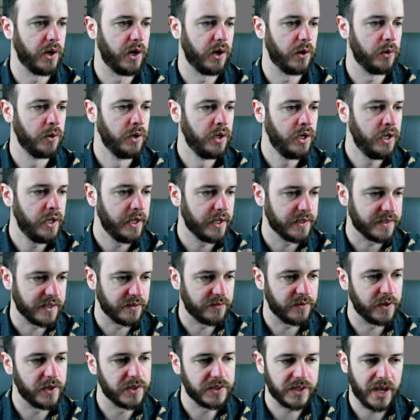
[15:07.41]
do well.
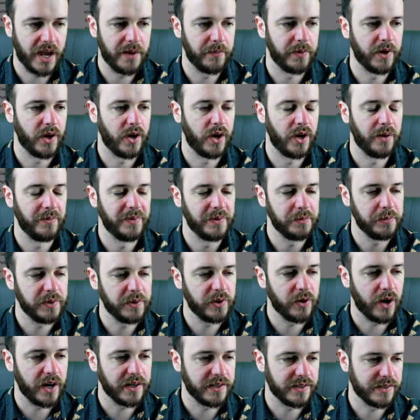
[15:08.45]
It's our first game at home. It'd
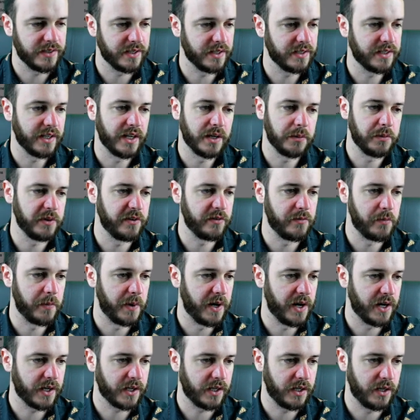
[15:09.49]
be great to set down a bit of a
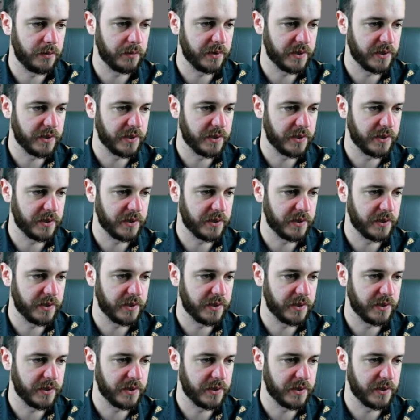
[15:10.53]
marker.